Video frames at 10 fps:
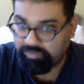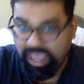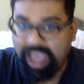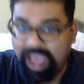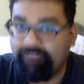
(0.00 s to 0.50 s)

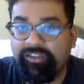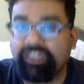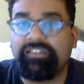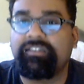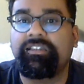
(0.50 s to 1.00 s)
have
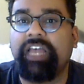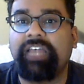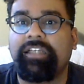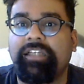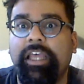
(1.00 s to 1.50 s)
this
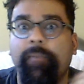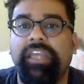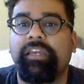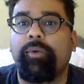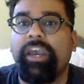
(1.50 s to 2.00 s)
as an
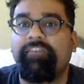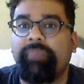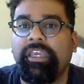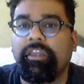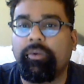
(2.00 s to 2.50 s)
immediate way of
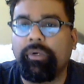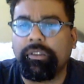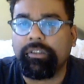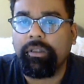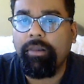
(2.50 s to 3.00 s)
being in the world.